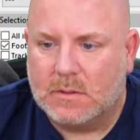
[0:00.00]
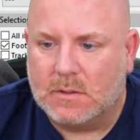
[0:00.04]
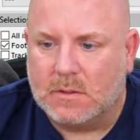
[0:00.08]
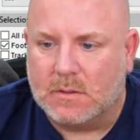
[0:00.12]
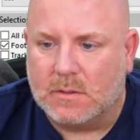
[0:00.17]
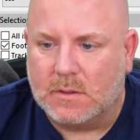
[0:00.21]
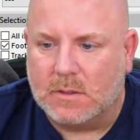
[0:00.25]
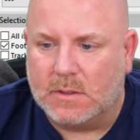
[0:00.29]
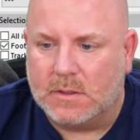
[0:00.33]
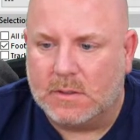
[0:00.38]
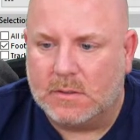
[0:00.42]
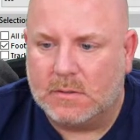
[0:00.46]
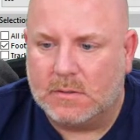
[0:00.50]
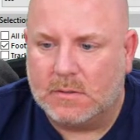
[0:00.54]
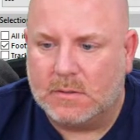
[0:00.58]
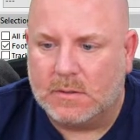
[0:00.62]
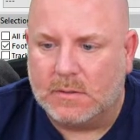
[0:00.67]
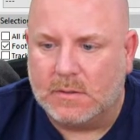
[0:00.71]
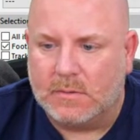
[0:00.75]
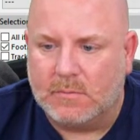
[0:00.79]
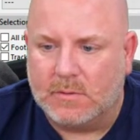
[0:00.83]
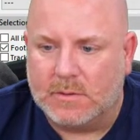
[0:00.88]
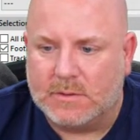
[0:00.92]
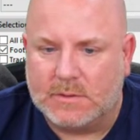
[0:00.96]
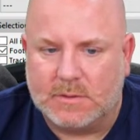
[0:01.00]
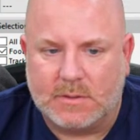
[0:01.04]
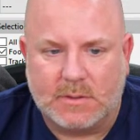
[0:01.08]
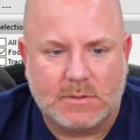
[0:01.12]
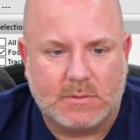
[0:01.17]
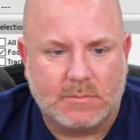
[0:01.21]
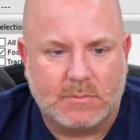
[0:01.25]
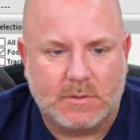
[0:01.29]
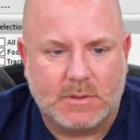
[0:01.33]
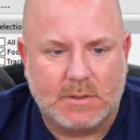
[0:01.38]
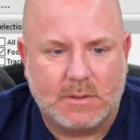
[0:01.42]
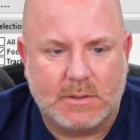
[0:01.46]
All right, and then what's
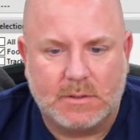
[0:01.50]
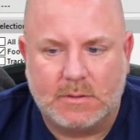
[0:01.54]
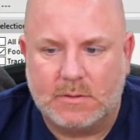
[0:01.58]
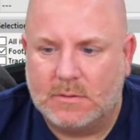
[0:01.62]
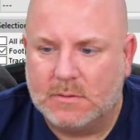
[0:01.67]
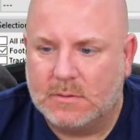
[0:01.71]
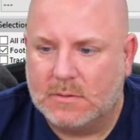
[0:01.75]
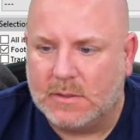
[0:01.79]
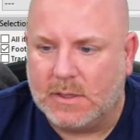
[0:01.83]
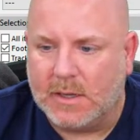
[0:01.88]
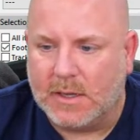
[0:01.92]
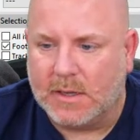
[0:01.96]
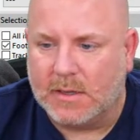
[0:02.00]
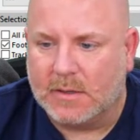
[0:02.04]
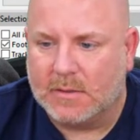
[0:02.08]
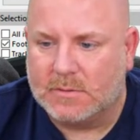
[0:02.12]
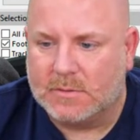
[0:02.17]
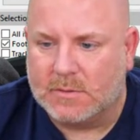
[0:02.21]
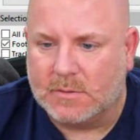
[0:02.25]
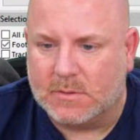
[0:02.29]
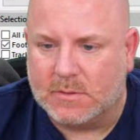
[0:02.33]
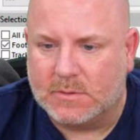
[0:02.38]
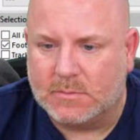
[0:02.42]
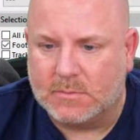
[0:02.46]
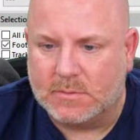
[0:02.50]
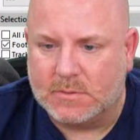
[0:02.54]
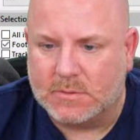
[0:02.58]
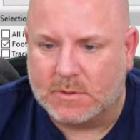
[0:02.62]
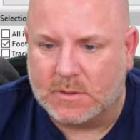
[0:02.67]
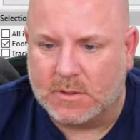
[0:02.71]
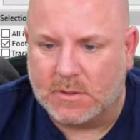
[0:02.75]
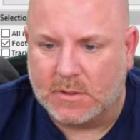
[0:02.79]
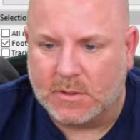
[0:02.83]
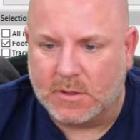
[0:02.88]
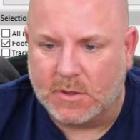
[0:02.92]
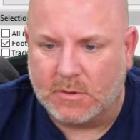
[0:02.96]
this one? Yeah, so this one's
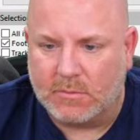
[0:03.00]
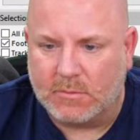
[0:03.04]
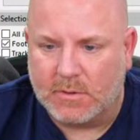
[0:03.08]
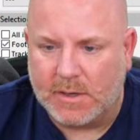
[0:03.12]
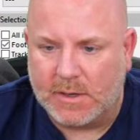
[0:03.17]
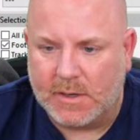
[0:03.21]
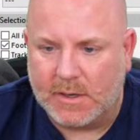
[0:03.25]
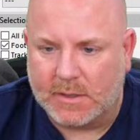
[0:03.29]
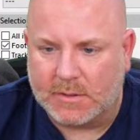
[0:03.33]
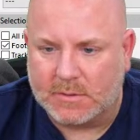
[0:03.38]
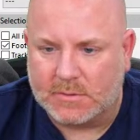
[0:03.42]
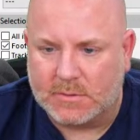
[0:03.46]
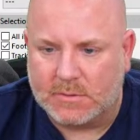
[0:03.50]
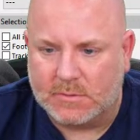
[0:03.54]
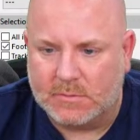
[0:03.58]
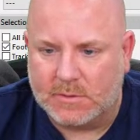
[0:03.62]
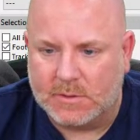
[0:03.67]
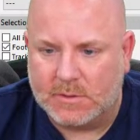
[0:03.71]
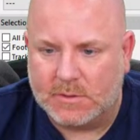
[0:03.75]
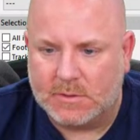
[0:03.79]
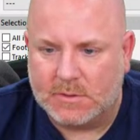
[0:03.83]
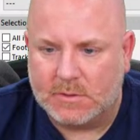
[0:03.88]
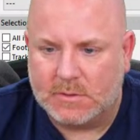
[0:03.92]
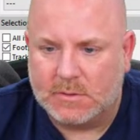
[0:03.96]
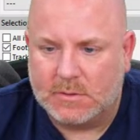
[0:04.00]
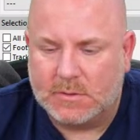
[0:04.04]
going to go right next to it.